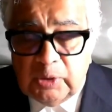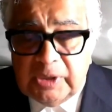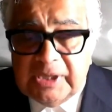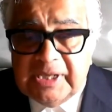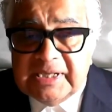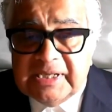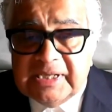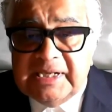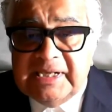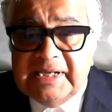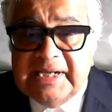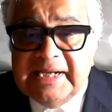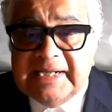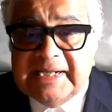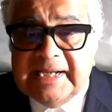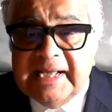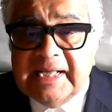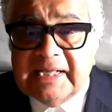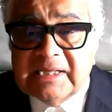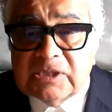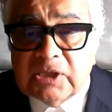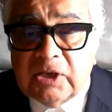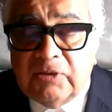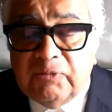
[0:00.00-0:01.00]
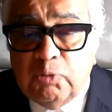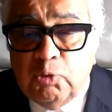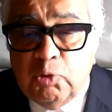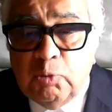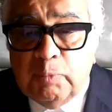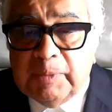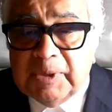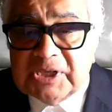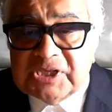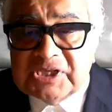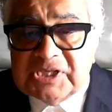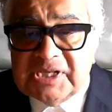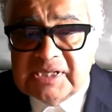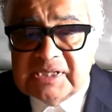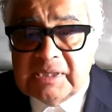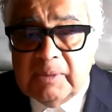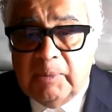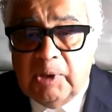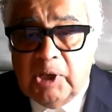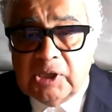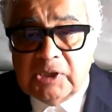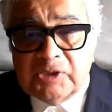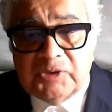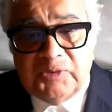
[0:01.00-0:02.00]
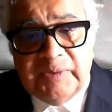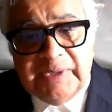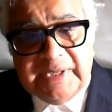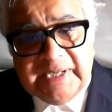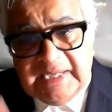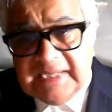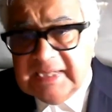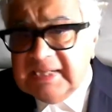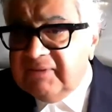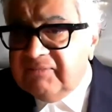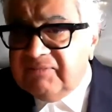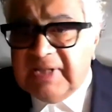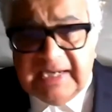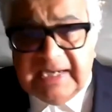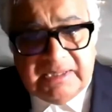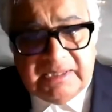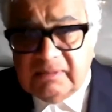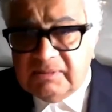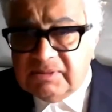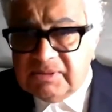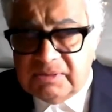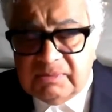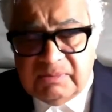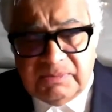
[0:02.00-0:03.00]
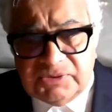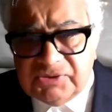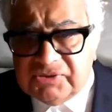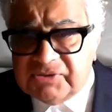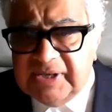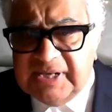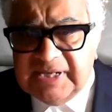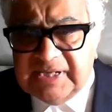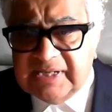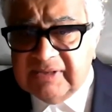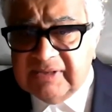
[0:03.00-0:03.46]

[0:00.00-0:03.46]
details of who purchased the bonds, we can give that straight away.